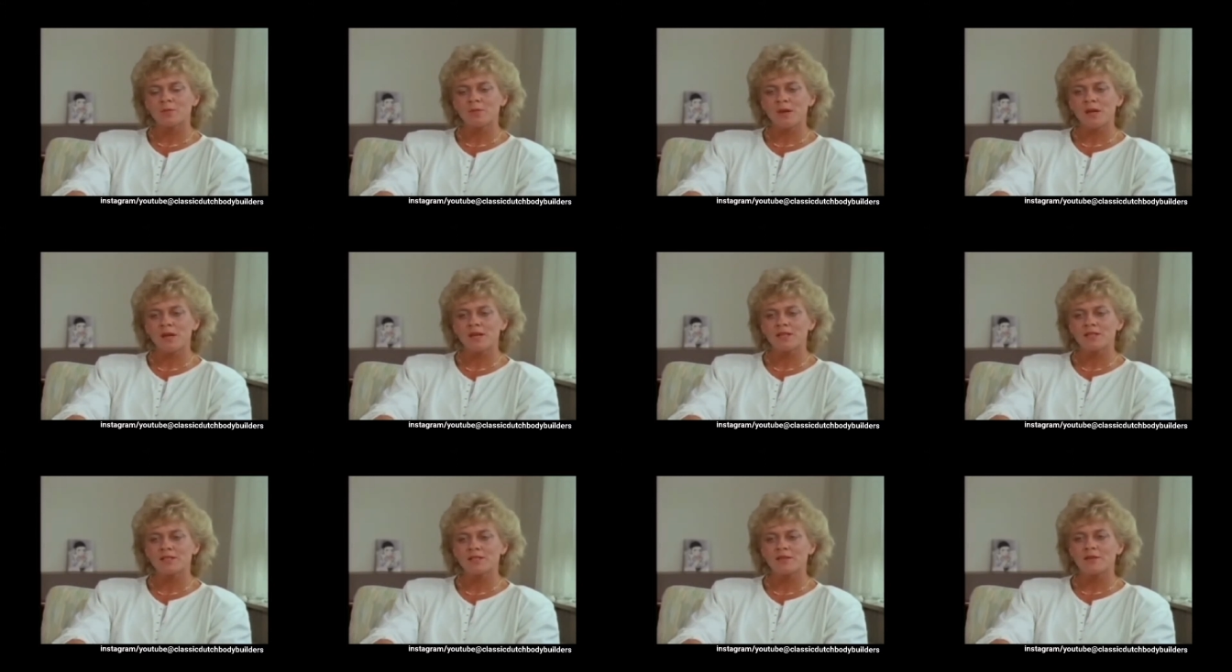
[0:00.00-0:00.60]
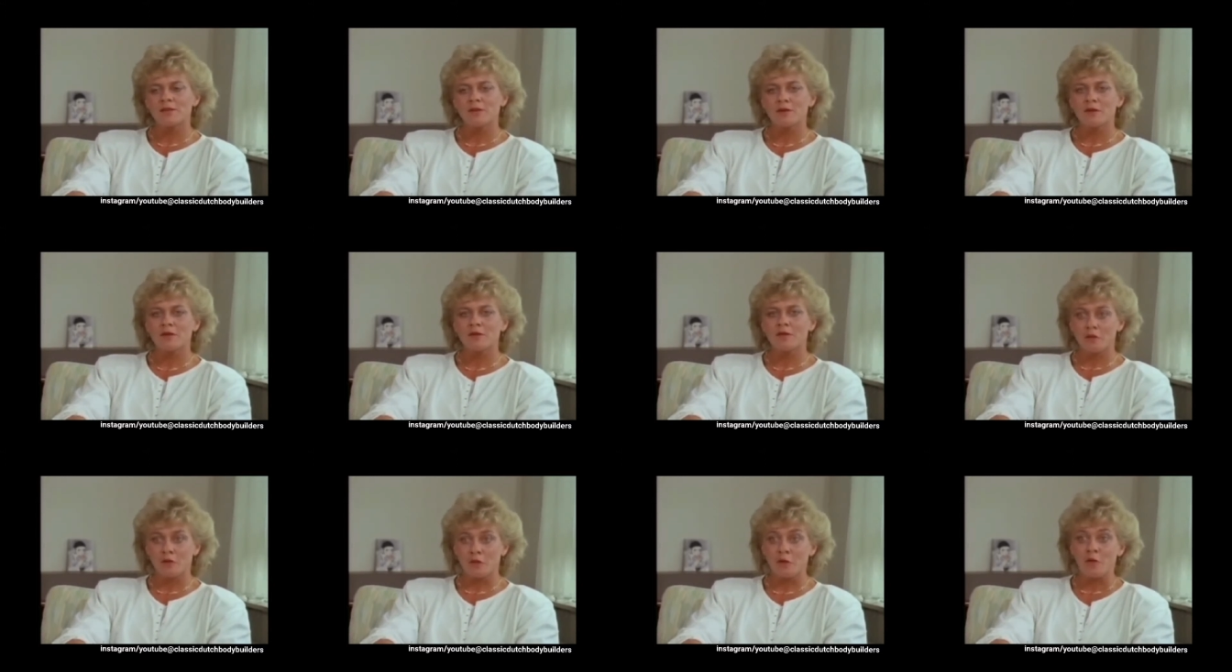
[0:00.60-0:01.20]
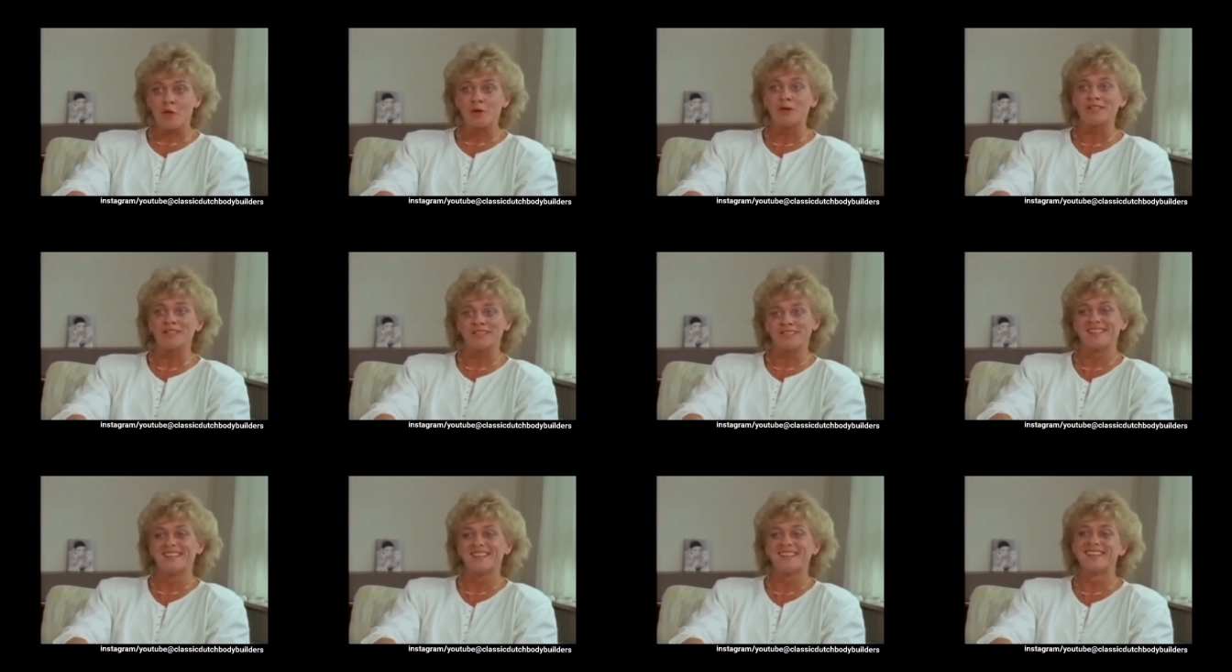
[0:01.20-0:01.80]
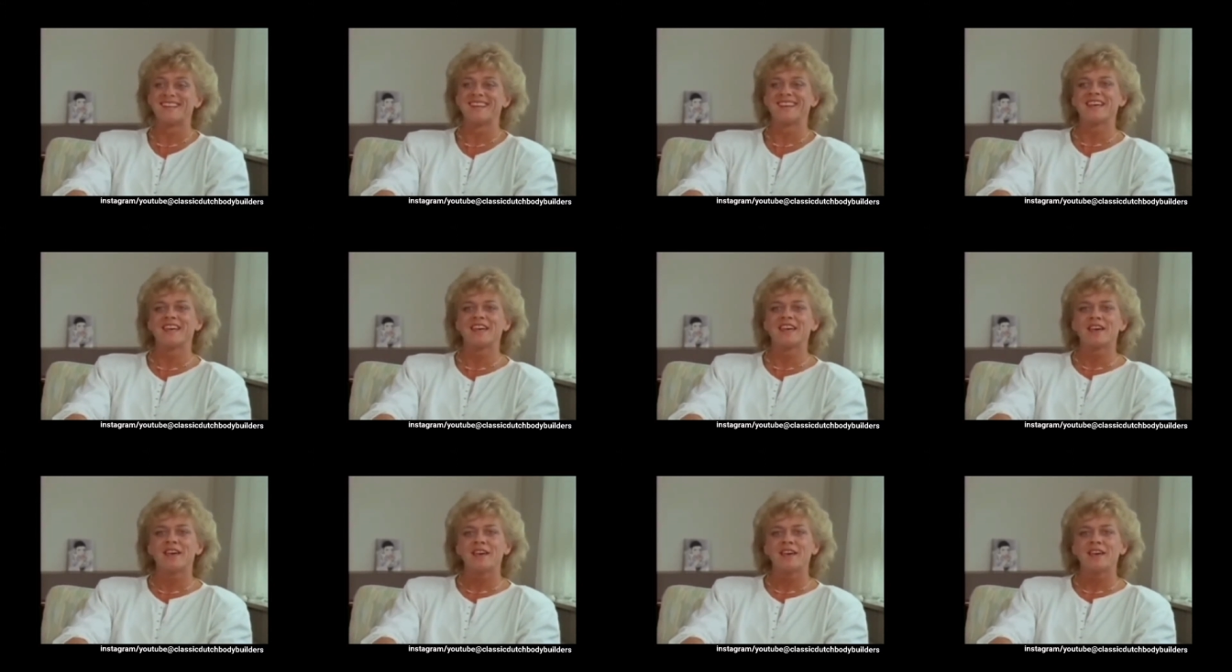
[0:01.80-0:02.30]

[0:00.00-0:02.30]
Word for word: and I was placed third.